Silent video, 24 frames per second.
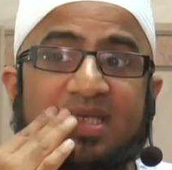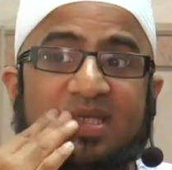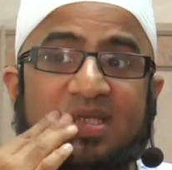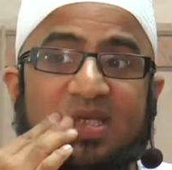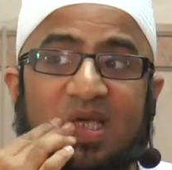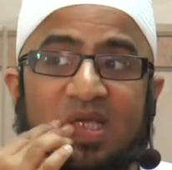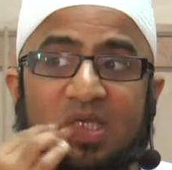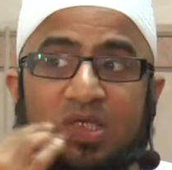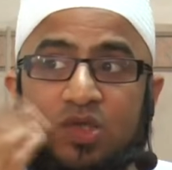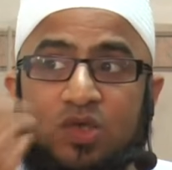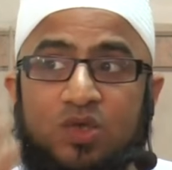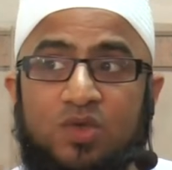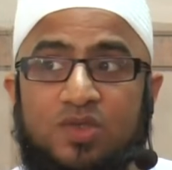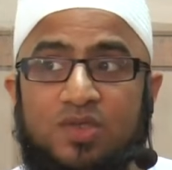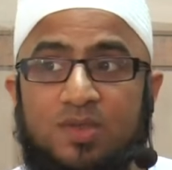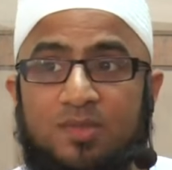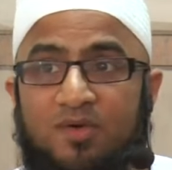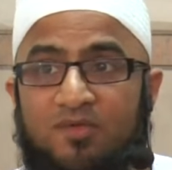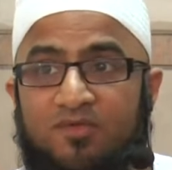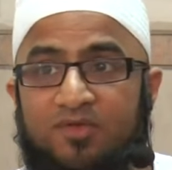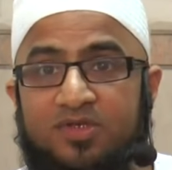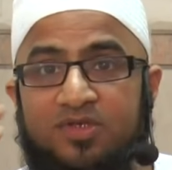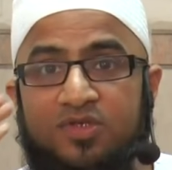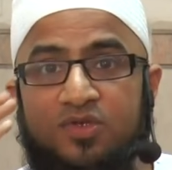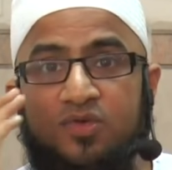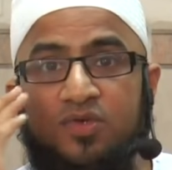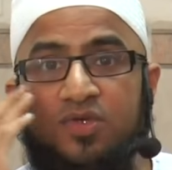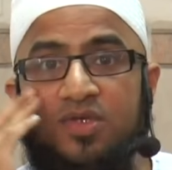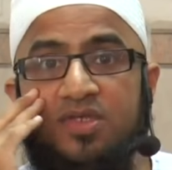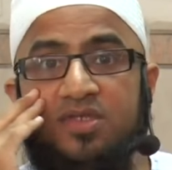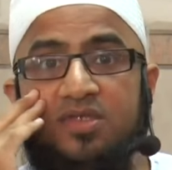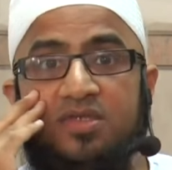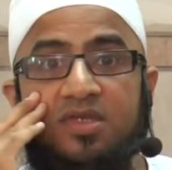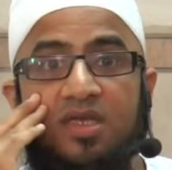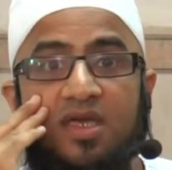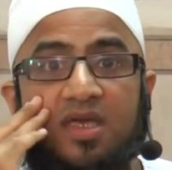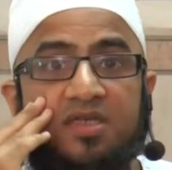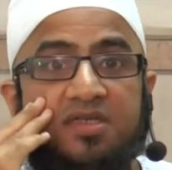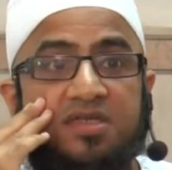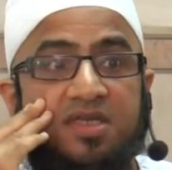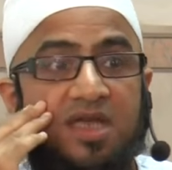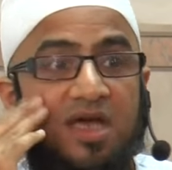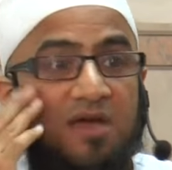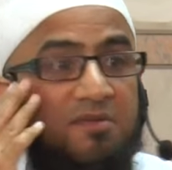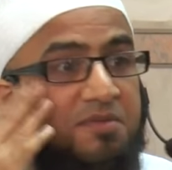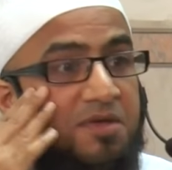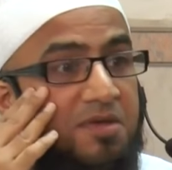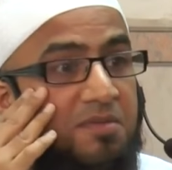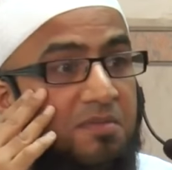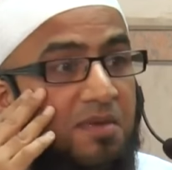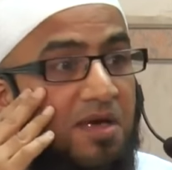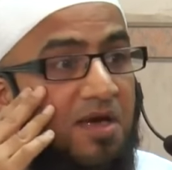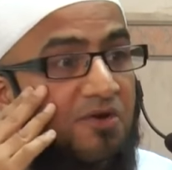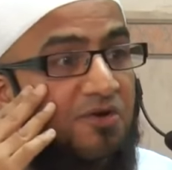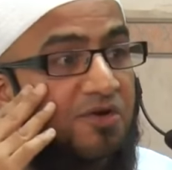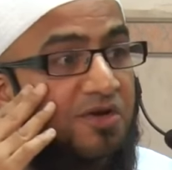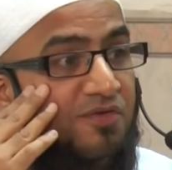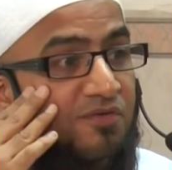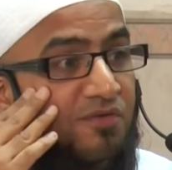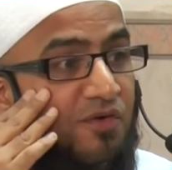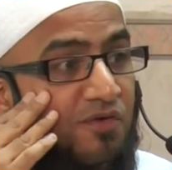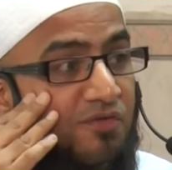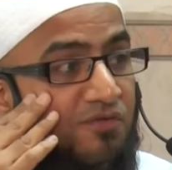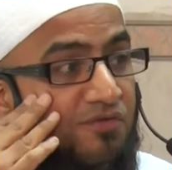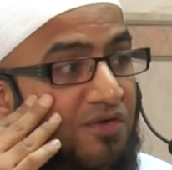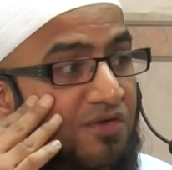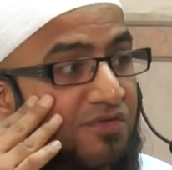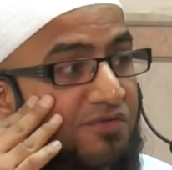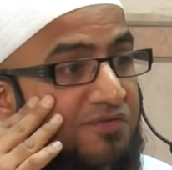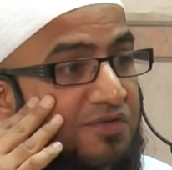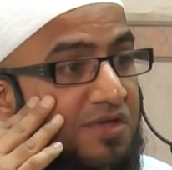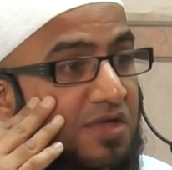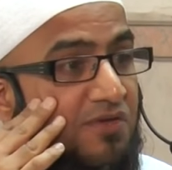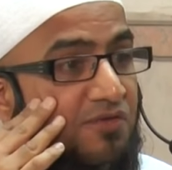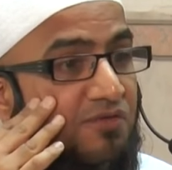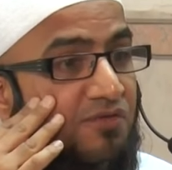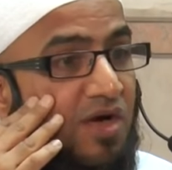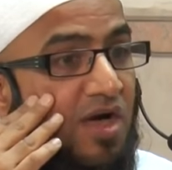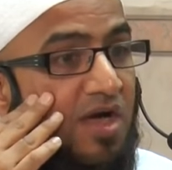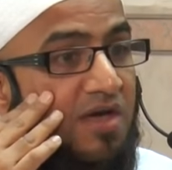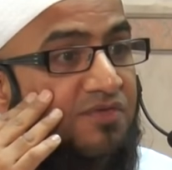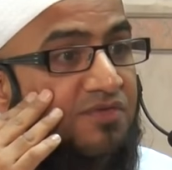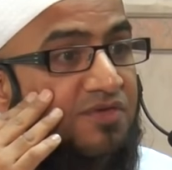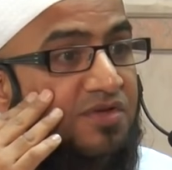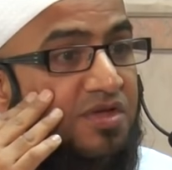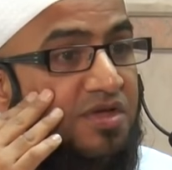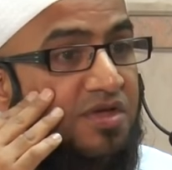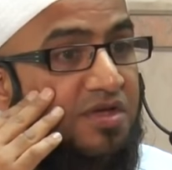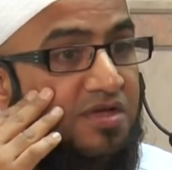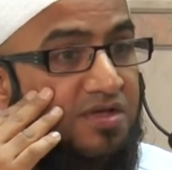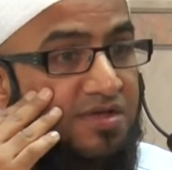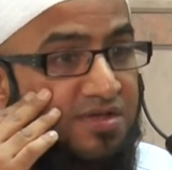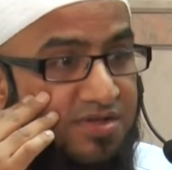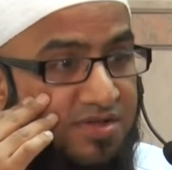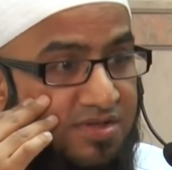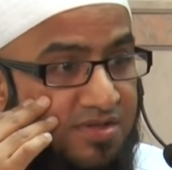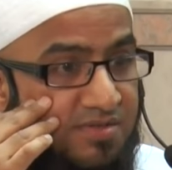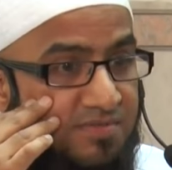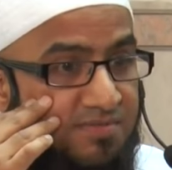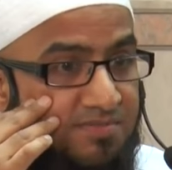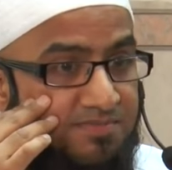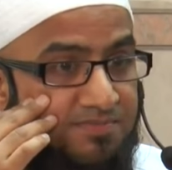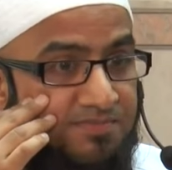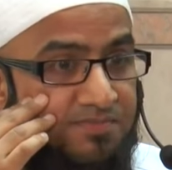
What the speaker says: he said to some of his students, that he said, I've been married for 55 years.